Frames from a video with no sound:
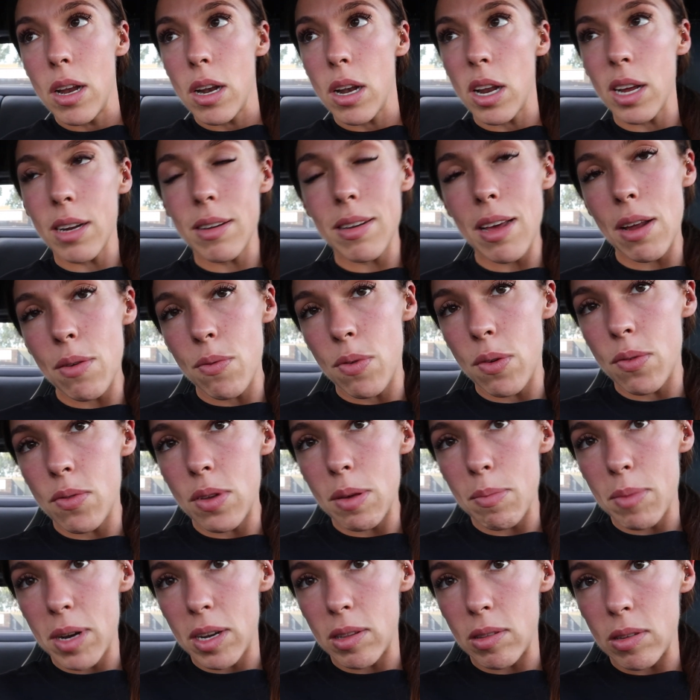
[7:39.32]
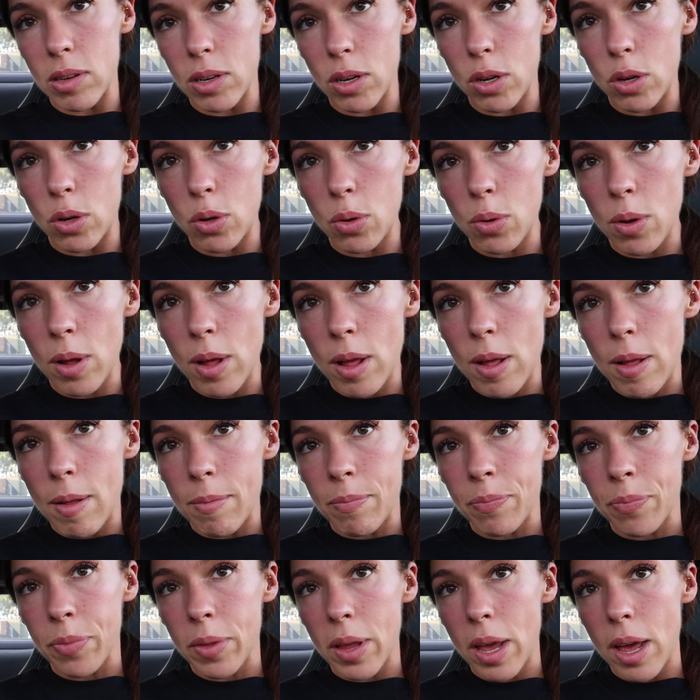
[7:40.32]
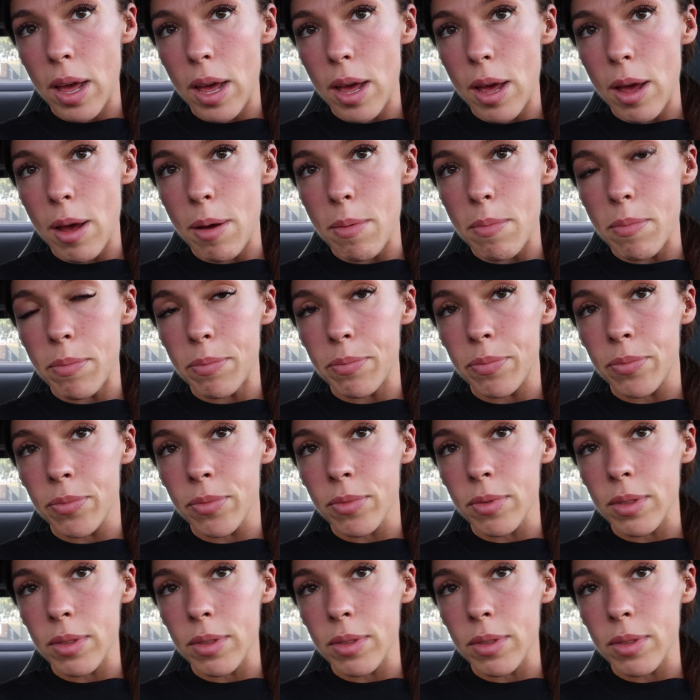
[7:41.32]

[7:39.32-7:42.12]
like 10 15 minutes ago. Um,